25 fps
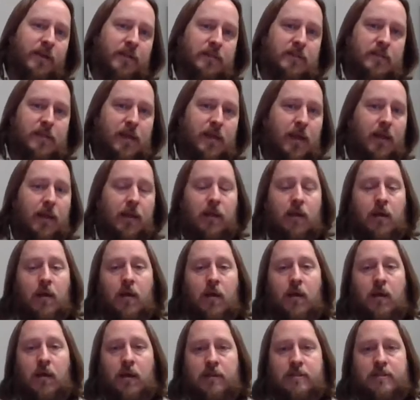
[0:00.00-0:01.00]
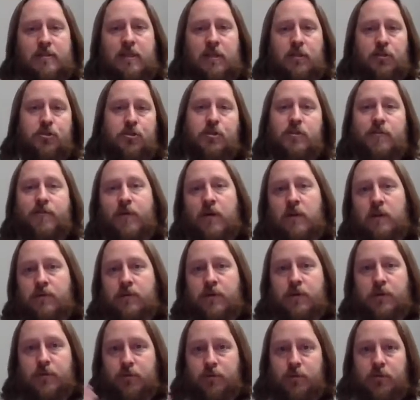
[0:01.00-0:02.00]
instead of just
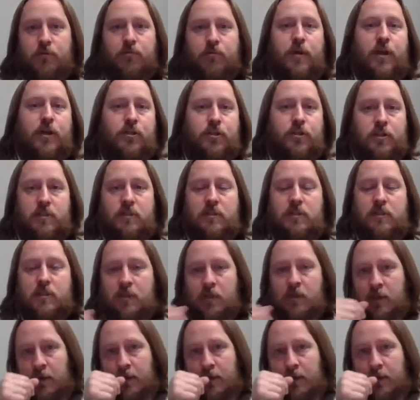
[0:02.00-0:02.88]
following through the directions.